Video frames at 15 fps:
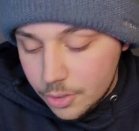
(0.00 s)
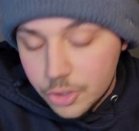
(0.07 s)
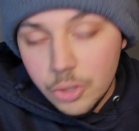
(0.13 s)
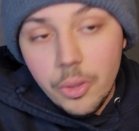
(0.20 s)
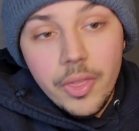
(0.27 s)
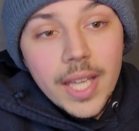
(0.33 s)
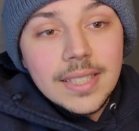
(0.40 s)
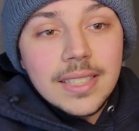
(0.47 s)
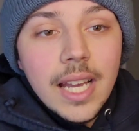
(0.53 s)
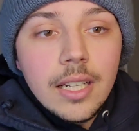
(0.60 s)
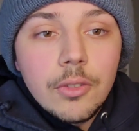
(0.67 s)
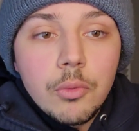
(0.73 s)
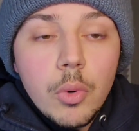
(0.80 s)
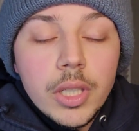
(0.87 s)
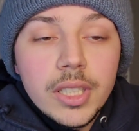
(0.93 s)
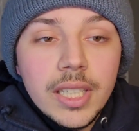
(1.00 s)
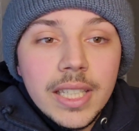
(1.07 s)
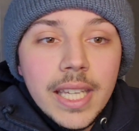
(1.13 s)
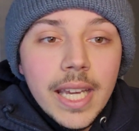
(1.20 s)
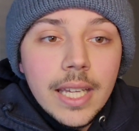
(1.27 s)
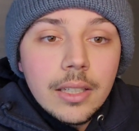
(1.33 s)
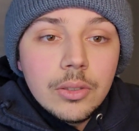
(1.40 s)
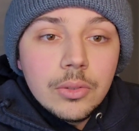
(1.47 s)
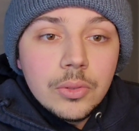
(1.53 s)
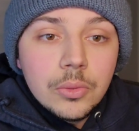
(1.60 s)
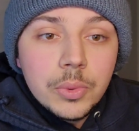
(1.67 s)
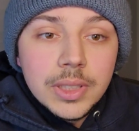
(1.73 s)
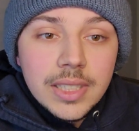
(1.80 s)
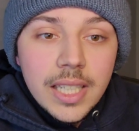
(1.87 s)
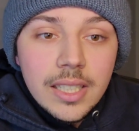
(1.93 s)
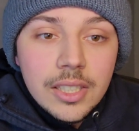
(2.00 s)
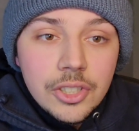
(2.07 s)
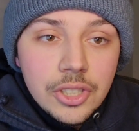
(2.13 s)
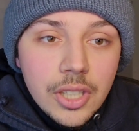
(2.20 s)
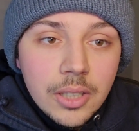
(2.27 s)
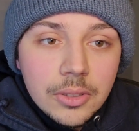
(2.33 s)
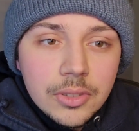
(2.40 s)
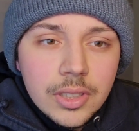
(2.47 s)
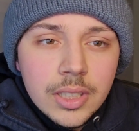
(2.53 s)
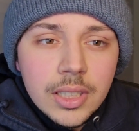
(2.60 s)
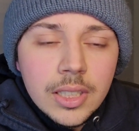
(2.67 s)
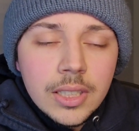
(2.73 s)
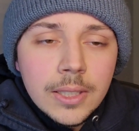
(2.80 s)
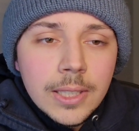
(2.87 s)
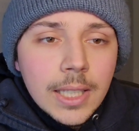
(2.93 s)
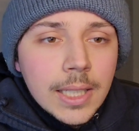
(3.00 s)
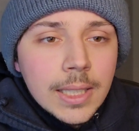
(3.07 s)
So that's kind of what you get with Danny Shelton.